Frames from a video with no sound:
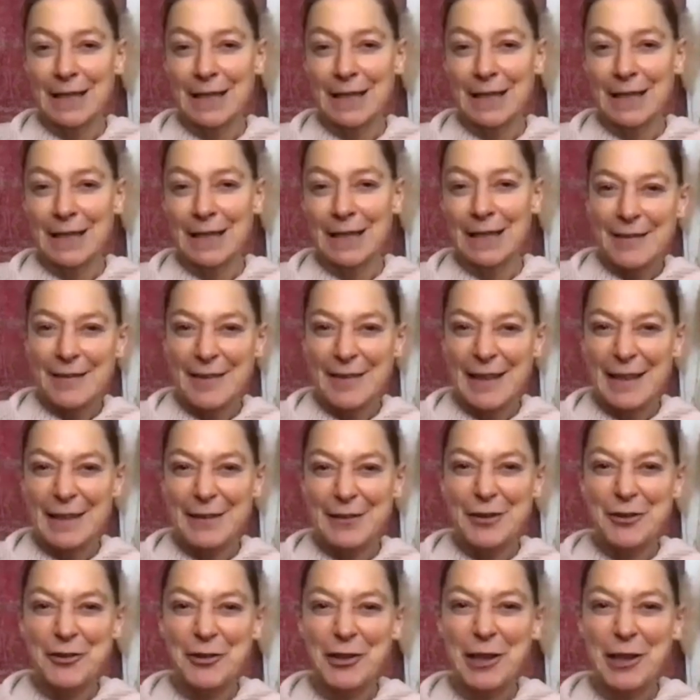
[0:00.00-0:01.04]
before I
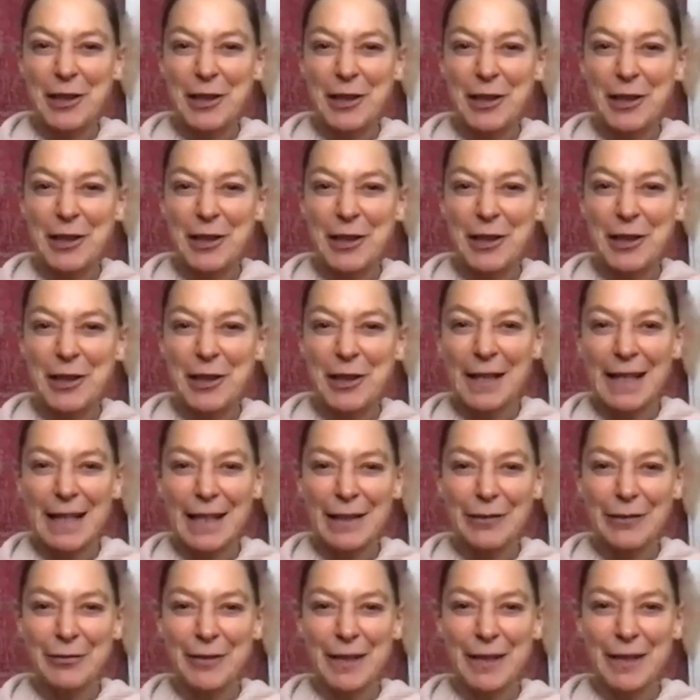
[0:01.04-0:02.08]
take the shower, I still
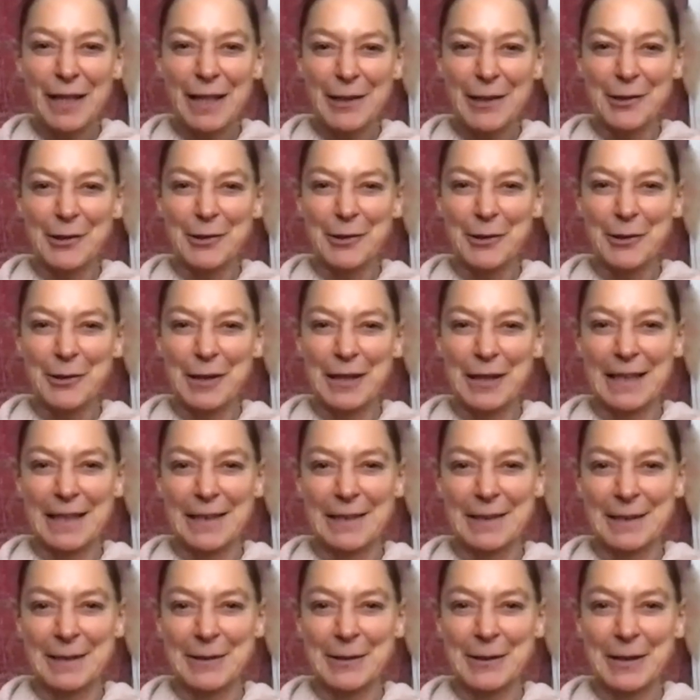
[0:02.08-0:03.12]
have like, okay,
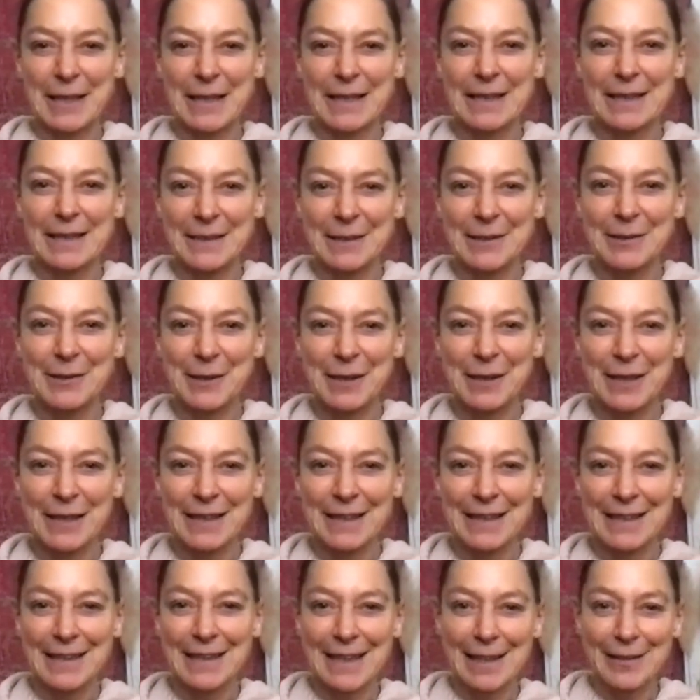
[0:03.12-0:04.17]
you
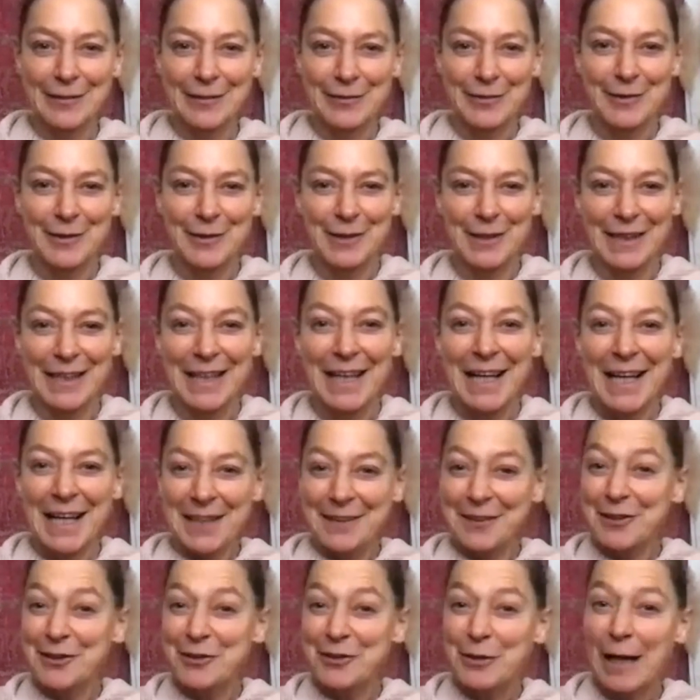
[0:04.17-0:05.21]
have to,
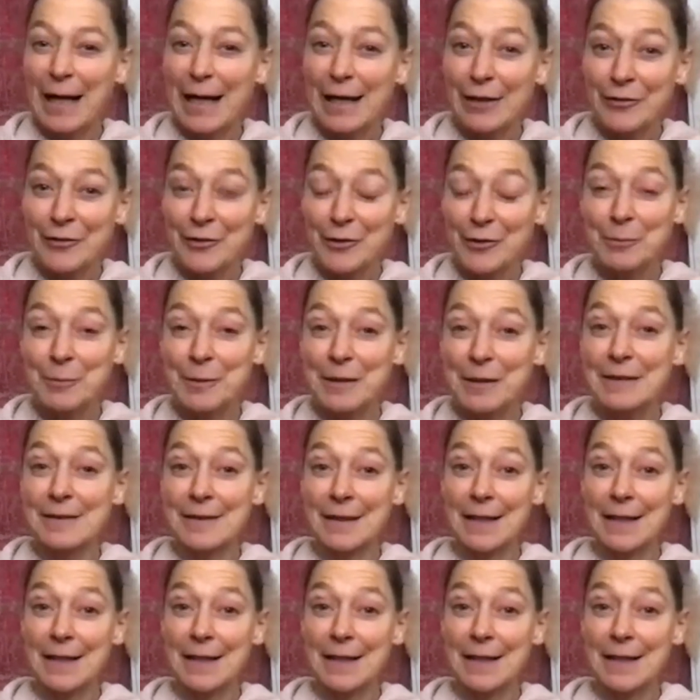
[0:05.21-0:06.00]
not you have to, but